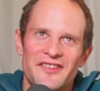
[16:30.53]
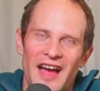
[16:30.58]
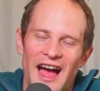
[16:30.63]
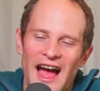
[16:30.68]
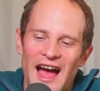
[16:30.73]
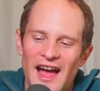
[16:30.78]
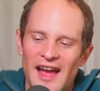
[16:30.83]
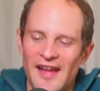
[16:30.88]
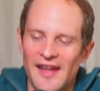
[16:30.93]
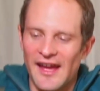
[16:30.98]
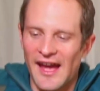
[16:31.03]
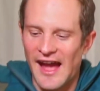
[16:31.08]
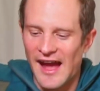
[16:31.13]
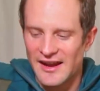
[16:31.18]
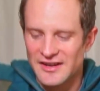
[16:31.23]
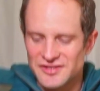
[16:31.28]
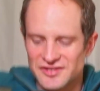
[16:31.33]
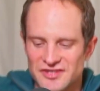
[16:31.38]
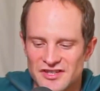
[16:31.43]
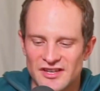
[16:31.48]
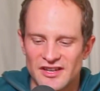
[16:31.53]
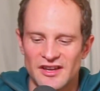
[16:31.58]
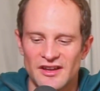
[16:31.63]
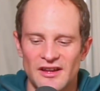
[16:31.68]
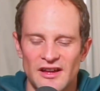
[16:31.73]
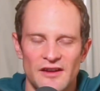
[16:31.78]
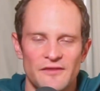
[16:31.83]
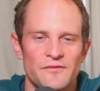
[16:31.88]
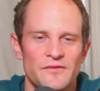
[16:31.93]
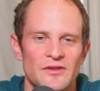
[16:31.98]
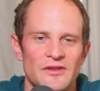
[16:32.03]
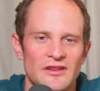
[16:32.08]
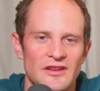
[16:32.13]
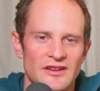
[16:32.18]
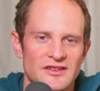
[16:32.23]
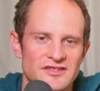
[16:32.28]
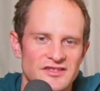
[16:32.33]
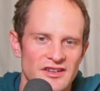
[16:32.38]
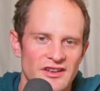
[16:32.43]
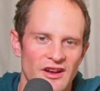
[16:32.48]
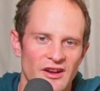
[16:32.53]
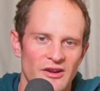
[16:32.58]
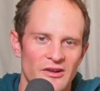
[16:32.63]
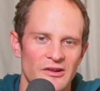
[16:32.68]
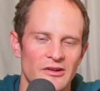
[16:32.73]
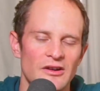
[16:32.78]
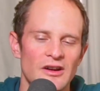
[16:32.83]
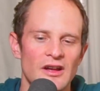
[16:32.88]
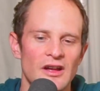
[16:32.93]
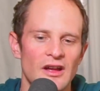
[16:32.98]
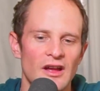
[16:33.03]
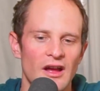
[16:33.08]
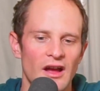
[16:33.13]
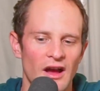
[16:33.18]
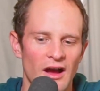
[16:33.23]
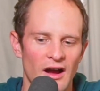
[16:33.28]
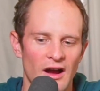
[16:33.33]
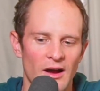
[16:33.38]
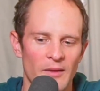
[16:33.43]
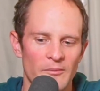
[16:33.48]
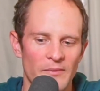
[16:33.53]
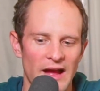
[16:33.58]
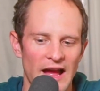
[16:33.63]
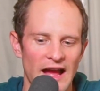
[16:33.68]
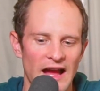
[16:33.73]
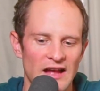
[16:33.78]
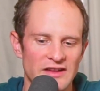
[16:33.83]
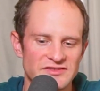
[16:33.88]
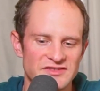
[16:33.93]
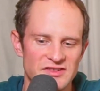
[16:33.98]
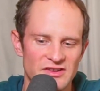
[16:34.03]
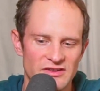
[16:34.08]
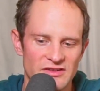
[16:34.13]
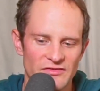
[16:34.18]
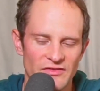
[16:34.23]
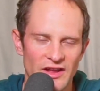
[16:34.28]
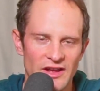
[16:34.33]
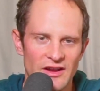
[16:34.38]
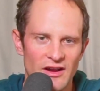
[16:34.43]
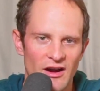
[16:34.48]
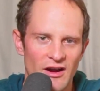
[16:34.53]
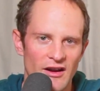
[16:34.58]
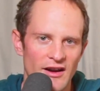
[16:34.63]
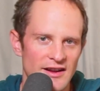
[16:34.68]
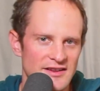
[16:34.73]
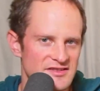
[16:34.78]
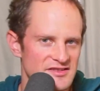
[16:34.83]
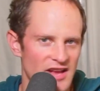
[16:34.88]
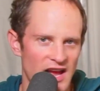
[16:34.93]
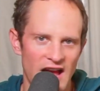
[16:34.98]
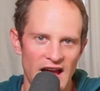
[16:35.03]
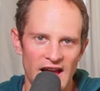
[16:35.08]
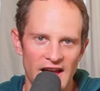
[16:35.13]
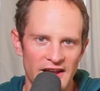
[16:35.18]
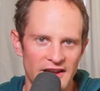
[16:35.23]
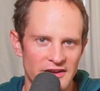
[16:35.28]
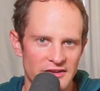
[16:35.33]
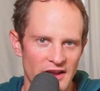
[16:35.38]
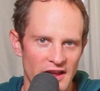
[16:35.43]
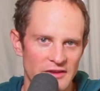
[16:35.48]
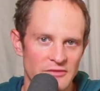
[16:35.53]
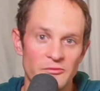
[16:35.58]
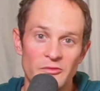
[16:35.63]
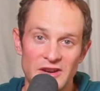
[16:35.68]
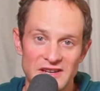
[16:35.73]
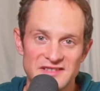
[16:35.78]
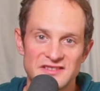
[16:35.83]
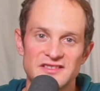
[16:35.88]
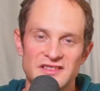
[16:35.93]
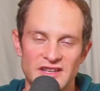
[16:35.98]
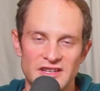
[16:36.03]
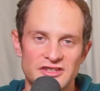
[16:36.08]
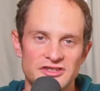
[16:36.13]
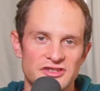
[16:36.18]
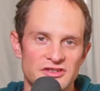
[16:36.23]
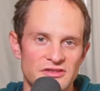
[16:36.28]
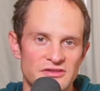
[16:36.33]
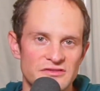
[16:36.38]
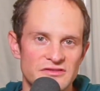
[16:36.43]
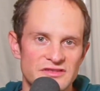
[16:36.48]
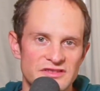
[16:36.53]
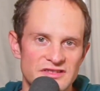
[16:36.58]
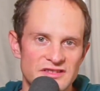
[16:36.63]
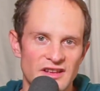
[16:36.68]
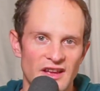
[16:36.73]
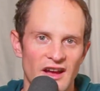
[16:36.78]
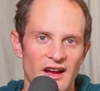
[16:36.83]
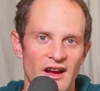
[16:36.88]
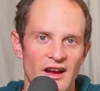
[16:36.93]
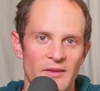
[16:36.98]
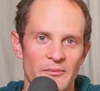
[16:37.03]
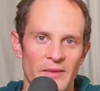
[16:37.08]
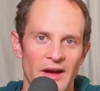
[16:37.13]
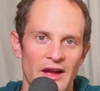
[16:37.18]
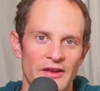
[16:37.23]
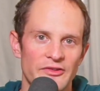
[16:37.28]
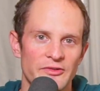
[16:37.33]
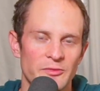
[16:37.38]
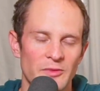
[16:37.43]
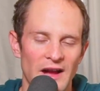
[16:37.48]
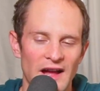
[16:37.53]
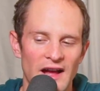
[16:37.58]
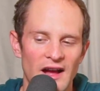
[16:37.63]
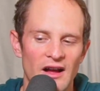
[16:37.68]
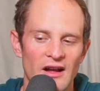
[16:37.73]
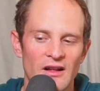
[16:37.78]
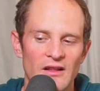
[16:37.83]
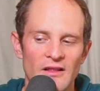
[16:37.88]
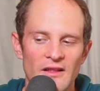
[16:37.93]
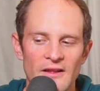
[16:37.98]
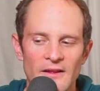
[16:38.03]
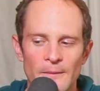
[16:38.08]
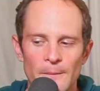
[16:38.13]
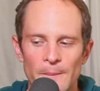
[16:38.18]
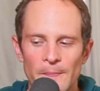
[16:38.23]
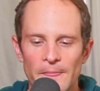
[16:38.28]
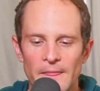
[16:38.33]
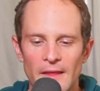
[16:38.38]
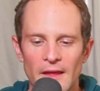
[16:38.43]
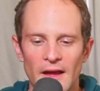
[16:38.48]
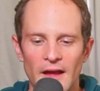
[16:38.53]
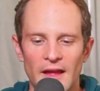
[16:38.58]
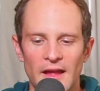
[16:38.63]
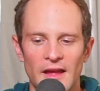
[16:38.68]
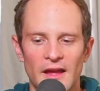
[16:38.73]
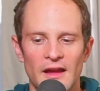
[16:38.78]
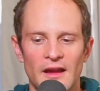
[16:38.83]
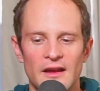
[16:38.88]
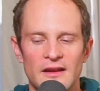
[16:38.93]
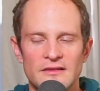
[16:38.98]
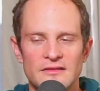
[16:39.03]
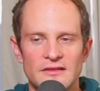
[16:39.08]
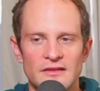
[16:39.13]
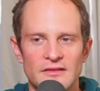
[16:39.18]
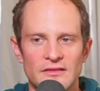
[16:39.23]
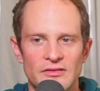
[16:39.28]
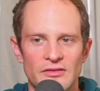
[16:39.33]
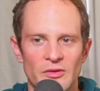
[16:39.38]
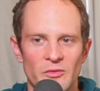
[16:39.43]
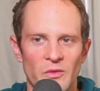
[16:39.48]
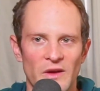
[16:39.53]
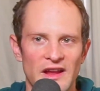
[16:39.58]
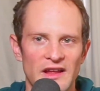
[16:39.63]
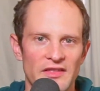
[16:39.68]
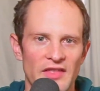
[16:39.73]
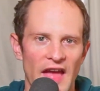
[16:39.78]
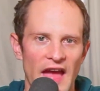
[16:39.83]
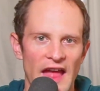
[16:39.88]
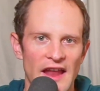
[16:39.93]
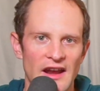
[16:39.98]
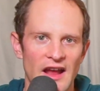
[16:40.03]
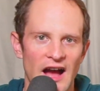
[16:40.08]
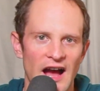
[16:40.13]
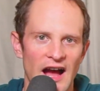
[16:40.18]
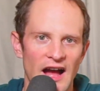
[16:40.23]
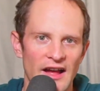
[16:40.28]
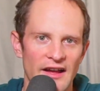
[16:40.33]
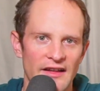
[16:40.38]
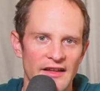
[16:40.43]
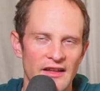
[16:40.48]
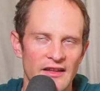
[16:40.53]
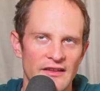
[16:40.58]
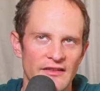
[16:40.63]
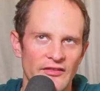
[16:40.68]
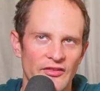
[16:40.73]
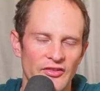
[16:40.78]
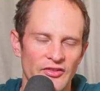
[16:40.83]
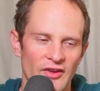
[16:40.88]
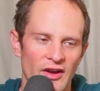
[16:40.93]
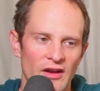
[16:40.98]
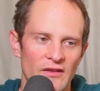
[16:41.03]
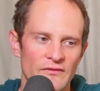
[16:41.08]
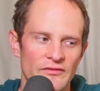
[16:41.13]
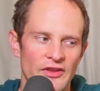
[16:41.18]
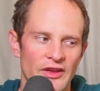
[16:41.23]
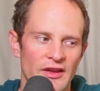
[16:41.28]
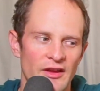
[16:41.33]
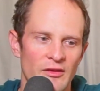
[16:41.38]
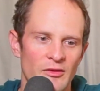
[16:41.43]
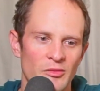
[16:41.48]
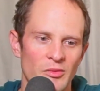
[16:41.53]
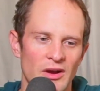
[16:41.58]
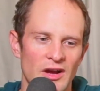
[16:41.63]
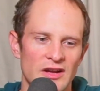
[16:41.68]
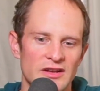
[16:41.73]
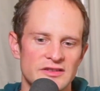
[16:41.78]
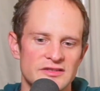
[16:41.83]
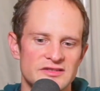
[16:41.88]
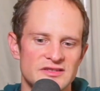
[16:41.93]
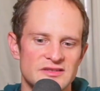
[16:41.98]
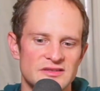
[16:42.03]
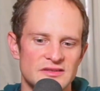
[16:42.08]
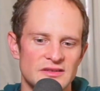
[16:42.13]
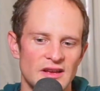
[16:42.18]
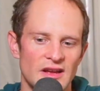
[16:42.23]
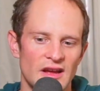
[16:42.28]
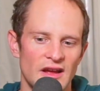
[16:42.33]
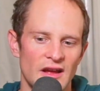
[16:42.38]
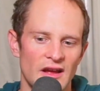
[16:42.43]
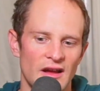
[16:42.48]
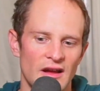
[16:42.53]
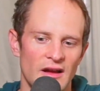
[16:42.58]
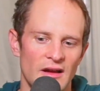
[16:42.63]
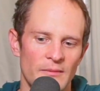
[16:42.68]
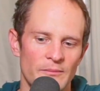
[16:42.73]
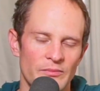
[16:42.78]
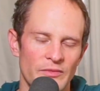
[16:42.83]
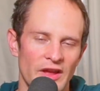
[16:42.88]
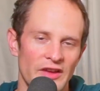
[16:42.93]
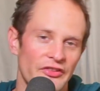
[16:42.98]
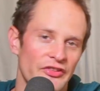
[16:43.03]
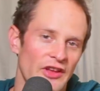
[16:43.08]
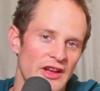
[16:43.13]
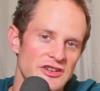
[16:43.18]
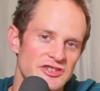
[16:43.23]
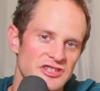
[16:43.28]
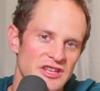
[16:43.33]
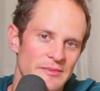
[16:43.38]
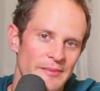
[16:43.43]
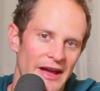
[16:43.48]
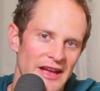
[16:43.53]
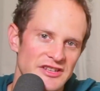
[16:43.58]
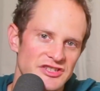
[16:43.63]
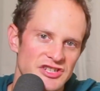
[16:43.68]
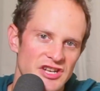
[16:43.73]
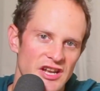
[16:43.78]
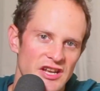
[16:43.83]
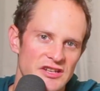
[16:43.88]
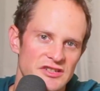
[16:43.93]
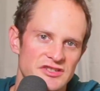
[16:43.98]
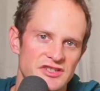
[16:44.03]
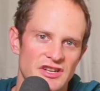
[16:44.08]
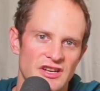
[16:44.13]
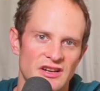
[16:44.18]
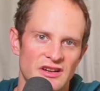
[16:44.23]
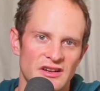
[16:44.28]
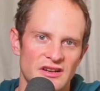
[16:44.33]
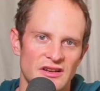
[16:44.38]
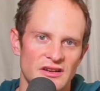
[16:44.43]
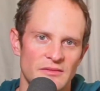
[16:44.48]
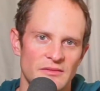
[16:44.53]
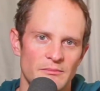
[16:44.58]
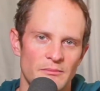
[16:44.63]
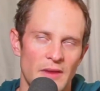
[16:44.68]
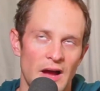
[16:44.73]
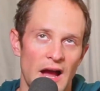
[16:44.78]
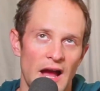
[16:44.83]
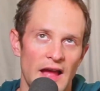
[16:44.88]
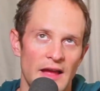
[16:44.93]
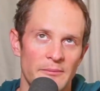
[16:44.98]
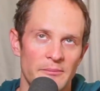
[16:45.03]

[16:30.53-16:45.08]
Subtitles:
I actually, a few years ago, had sort of like RSI and wrist issues as well. And the way that I solved it was essentially by changing my